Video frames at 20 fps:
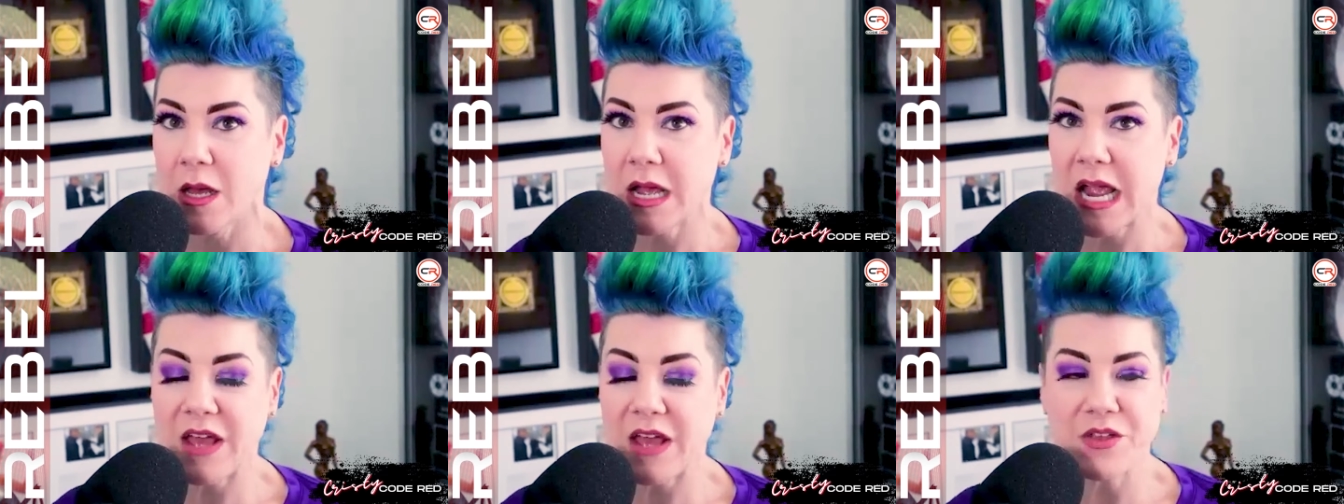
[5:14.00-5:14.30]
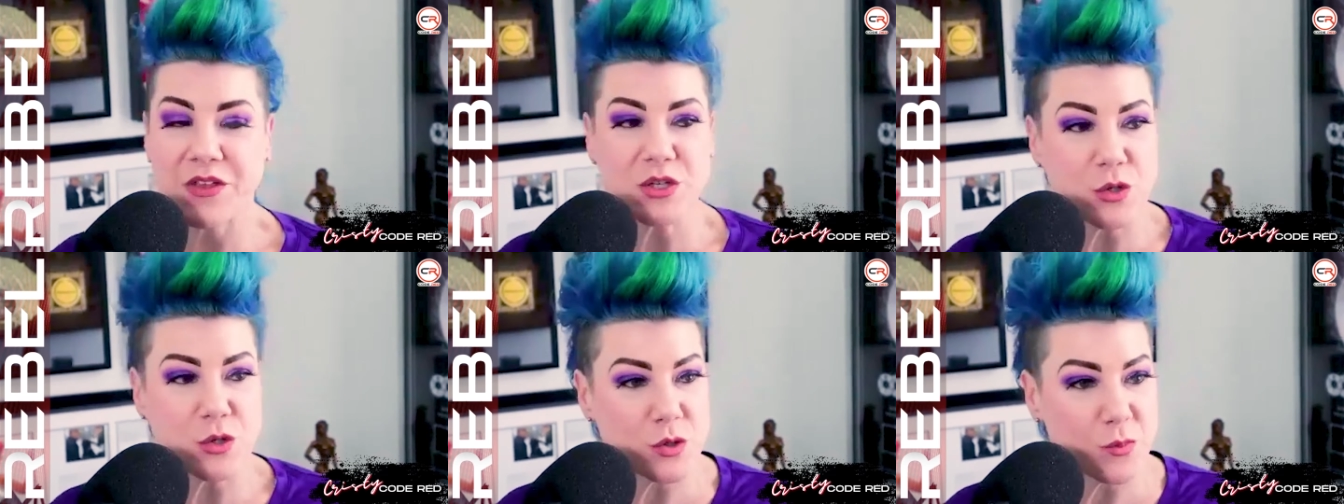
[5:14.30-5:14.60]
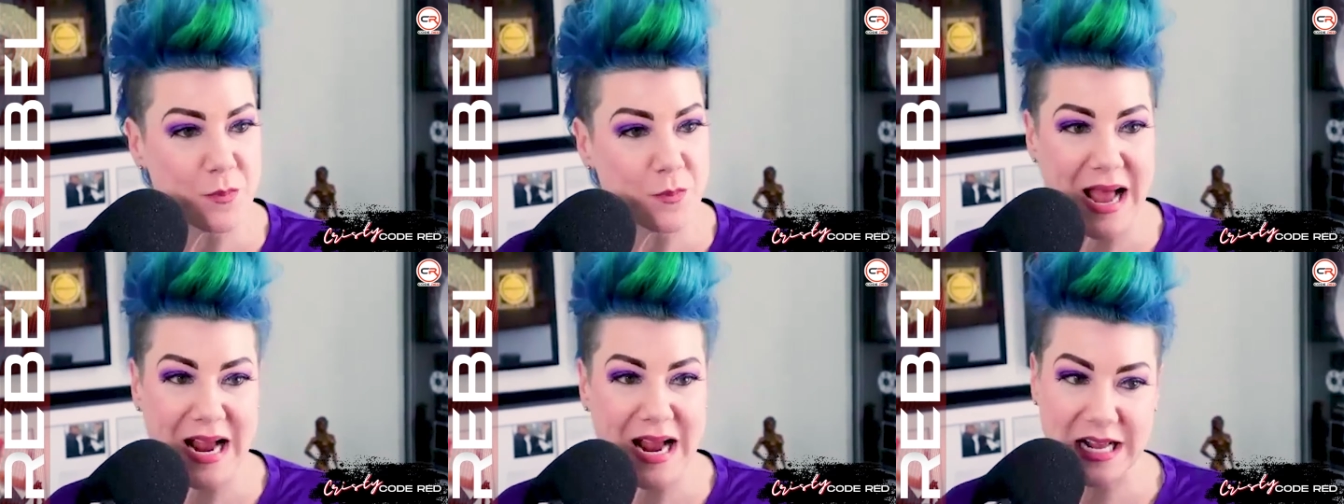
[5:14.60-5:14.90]
And this was
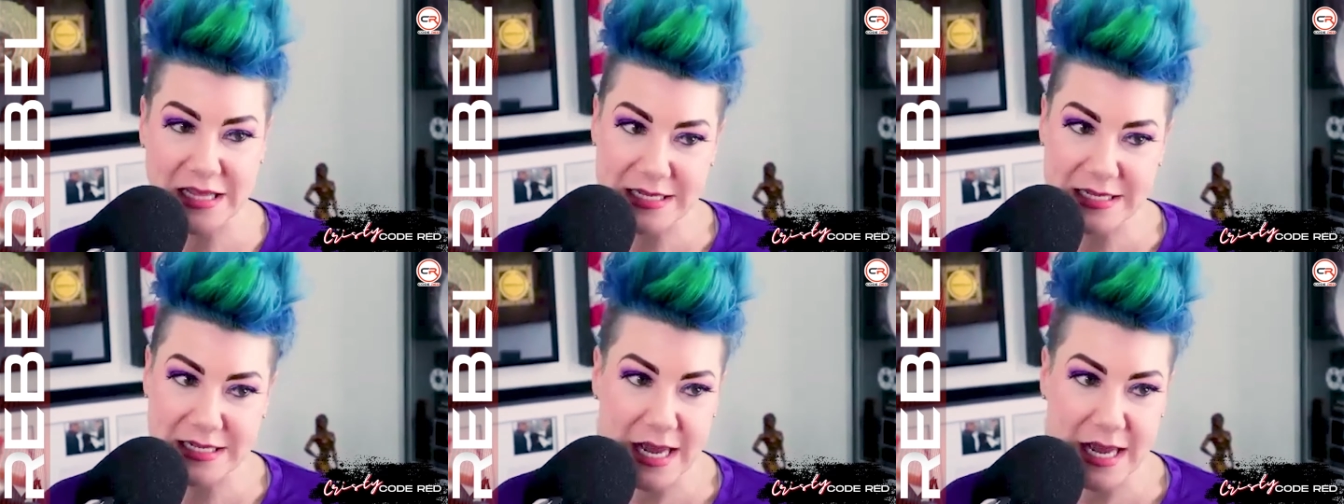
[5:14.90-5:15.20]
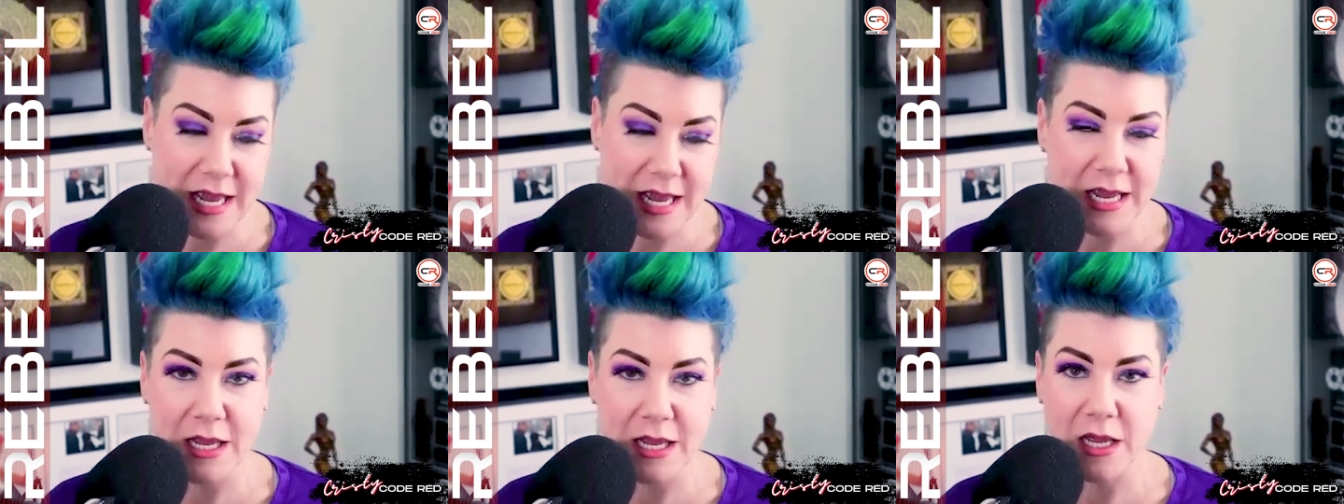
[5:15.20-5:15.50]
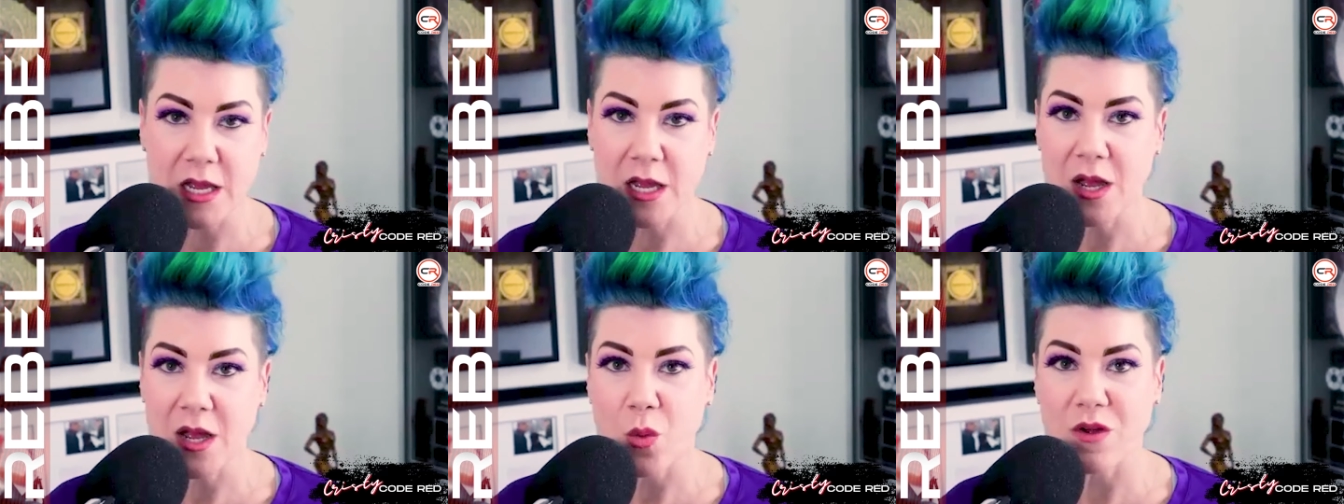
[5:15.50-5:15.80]
back in the day
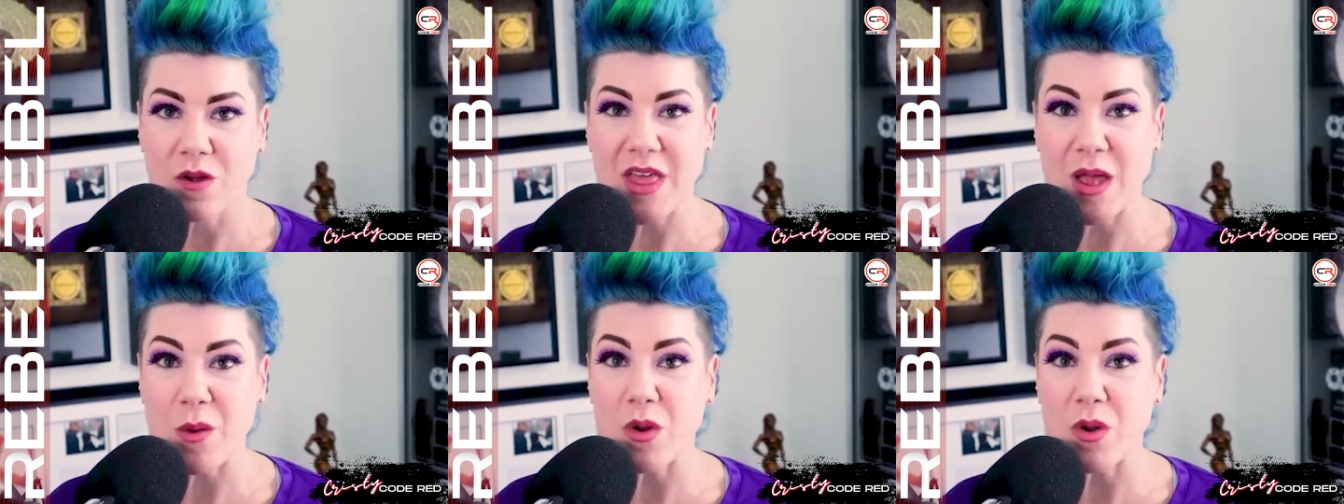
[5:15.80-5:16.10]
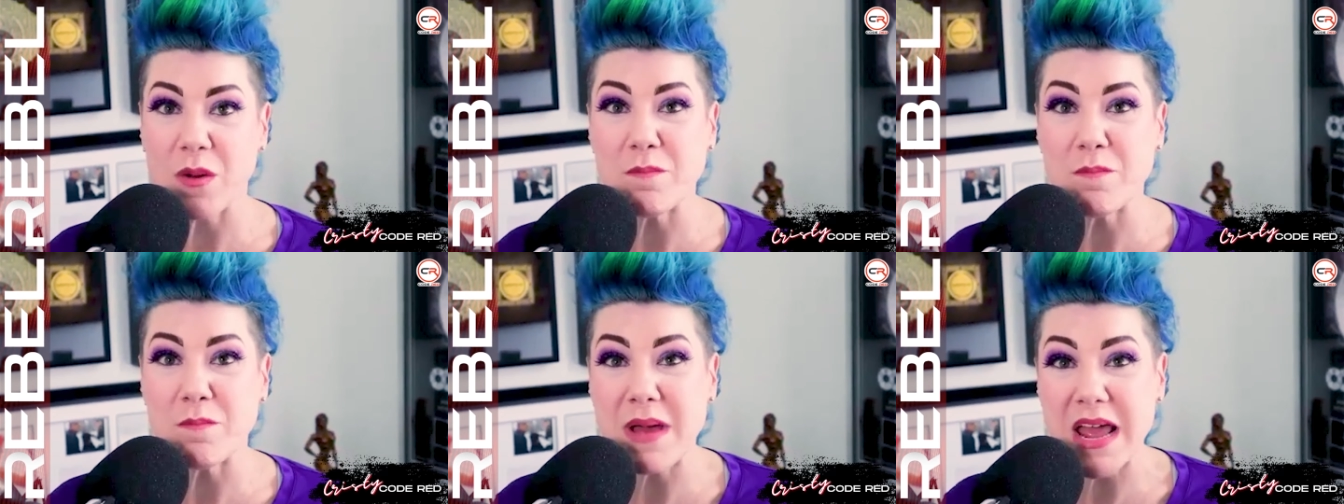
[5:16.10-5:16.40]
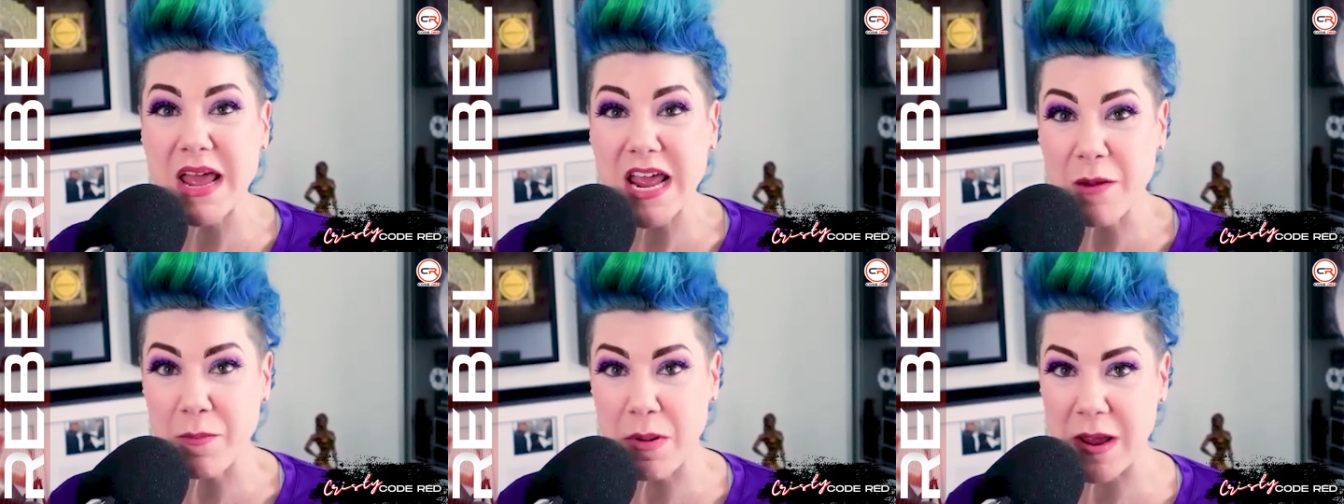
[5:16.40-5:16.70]
where they would
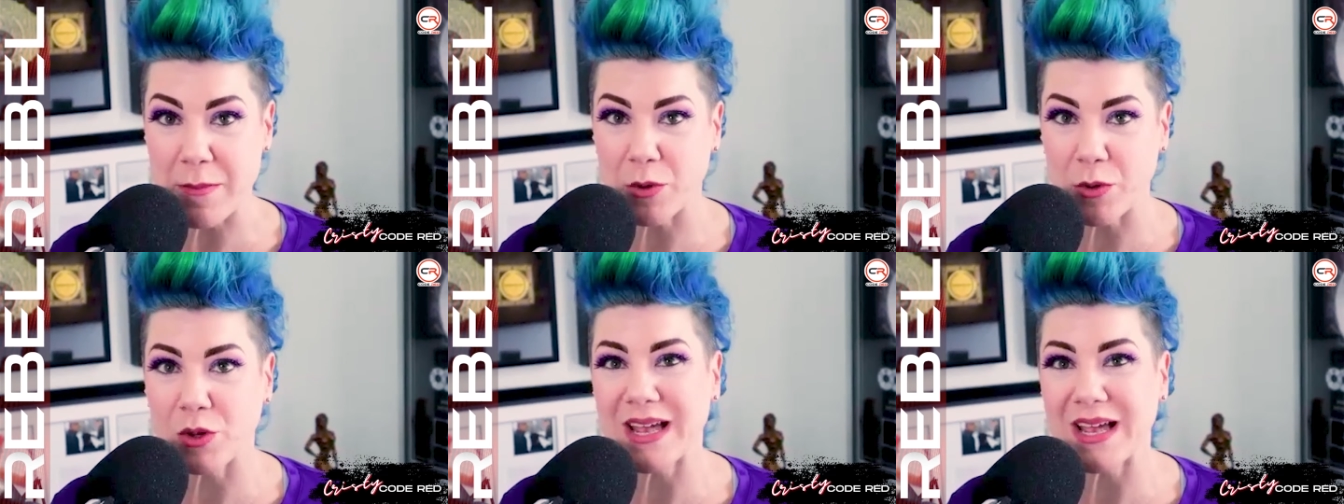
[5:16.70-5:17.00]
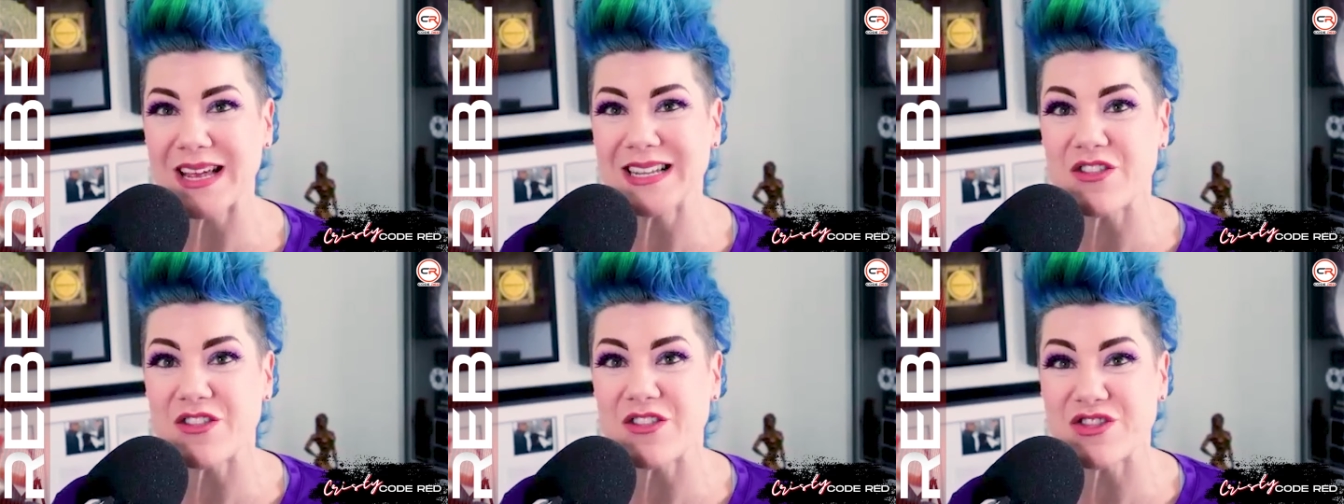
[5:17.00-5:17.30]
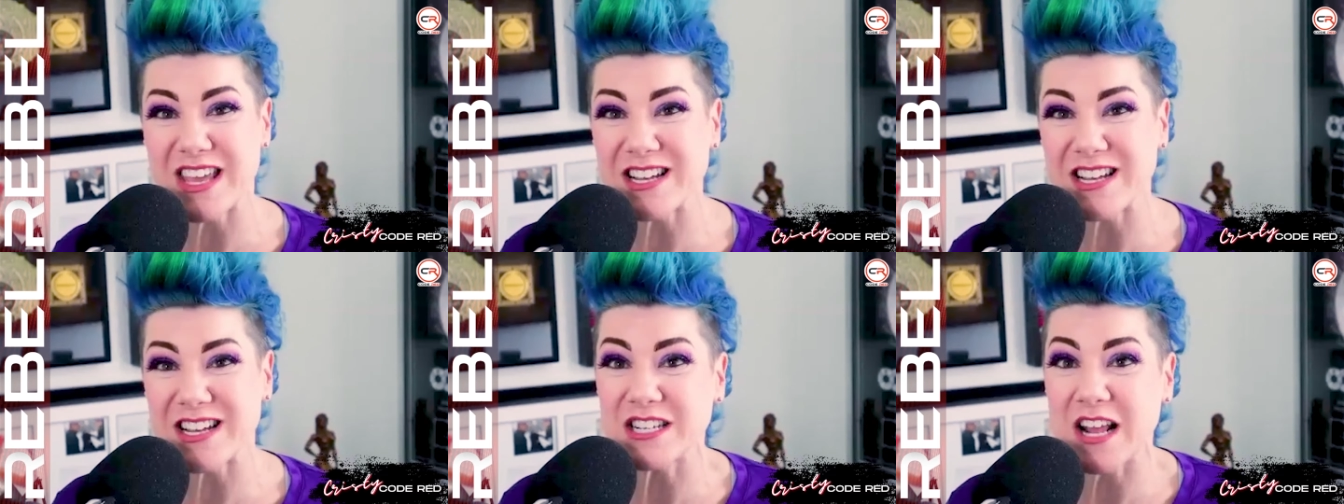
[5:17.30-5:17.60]
make people into
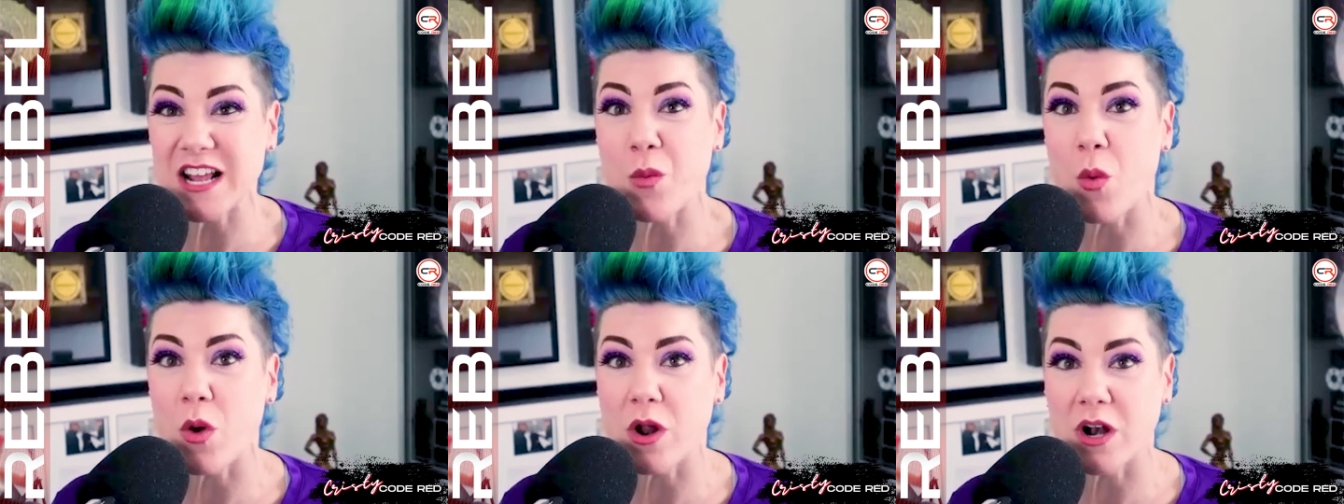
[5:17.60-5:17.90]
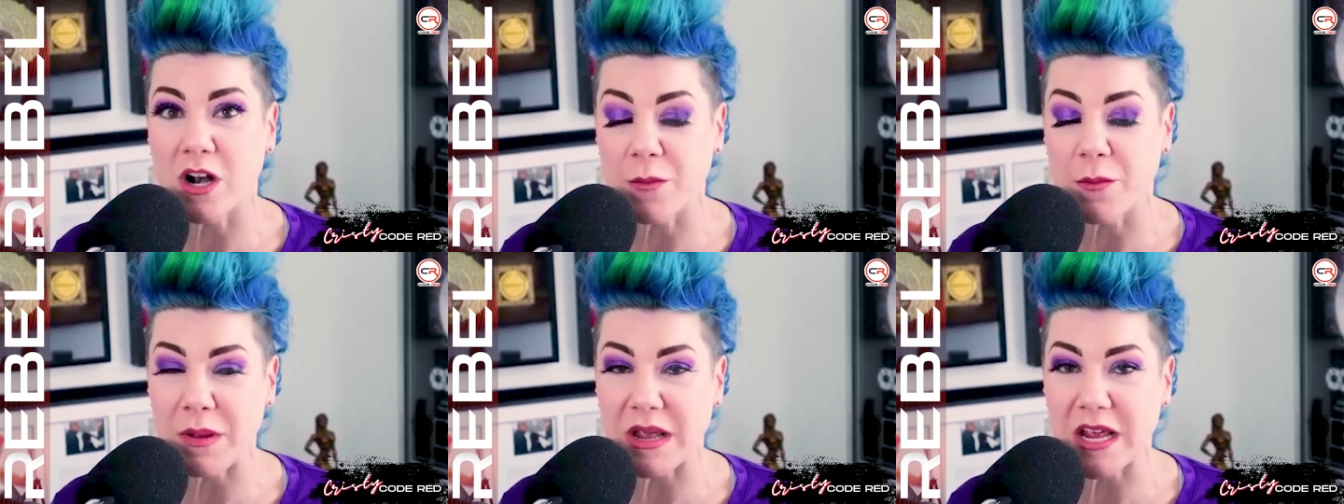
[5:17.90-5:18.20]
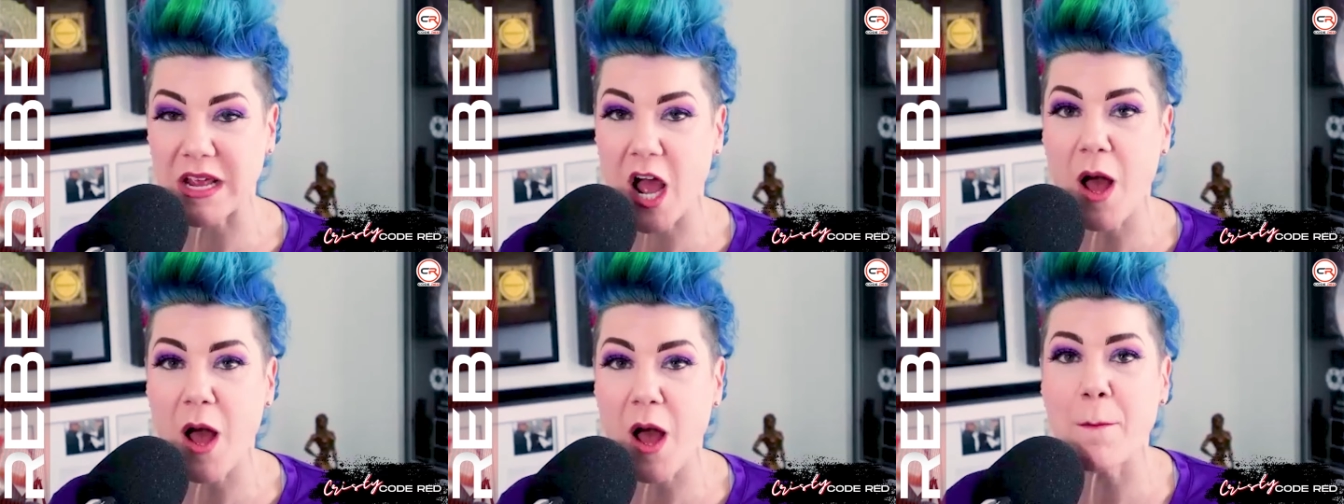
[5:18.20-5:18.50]
things they wanted to
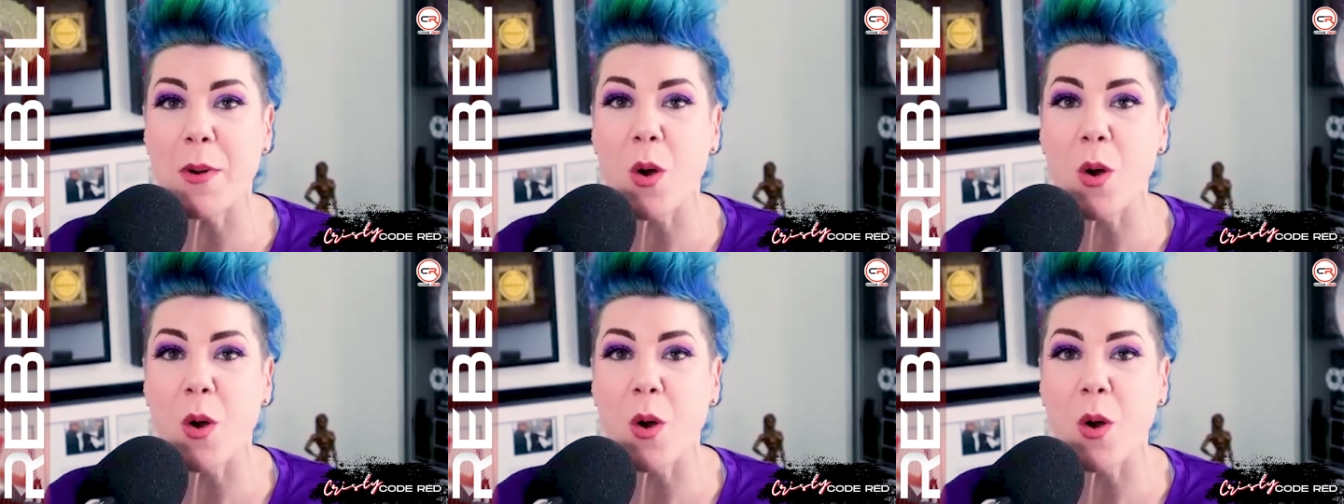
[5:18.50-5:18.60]
become.